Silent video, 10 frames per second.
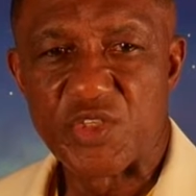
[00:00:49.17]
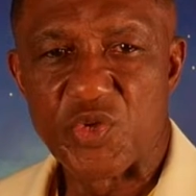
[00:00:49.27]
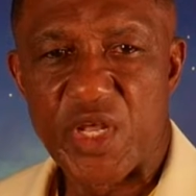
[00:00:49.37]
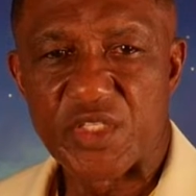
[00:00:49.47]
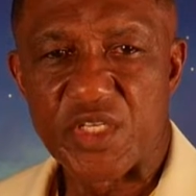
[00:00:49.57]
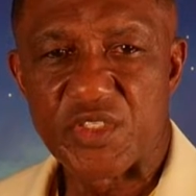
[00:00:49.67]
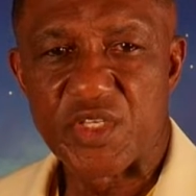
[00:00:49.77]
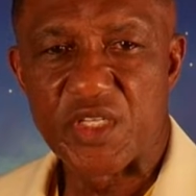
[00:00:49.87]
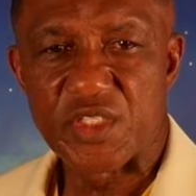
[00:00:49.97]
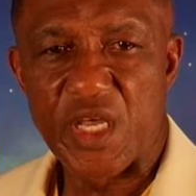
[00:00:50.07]
in United
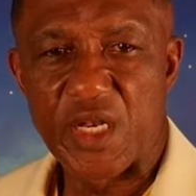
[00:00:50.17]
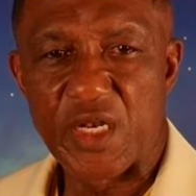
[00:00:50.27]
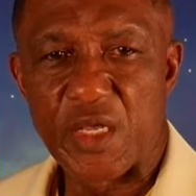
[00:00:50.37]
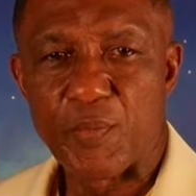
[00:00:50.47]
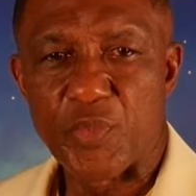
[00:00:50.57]
States and